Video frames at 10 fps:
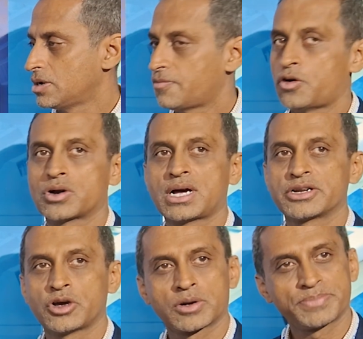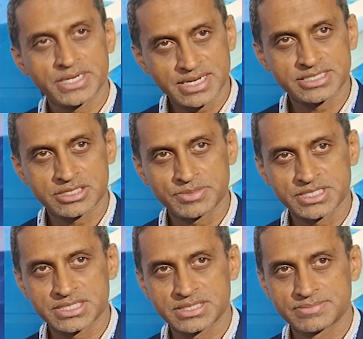for our European customers.